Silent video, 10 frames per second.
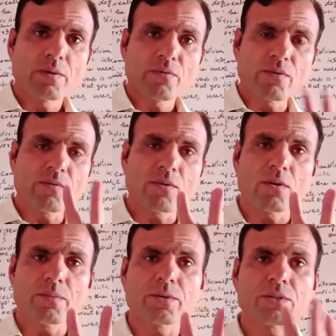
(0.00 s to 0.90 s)
One
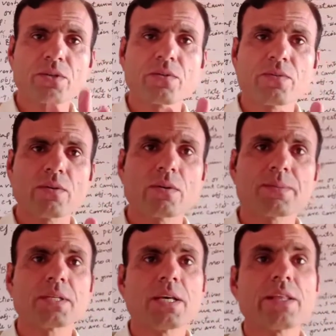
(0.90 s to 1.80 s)
verb or two
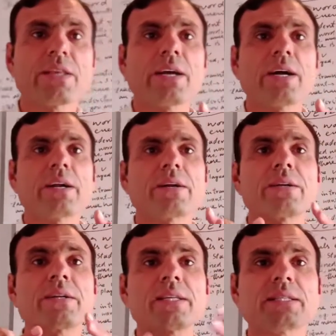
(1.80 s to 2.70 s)
verbs, they are
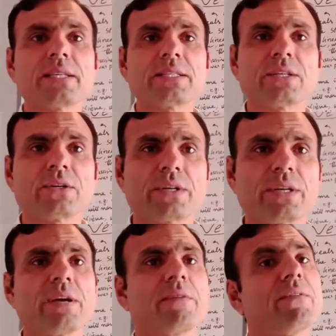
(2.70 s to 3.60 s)

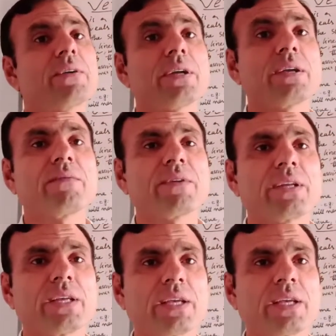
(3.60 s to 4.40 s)
necessary for every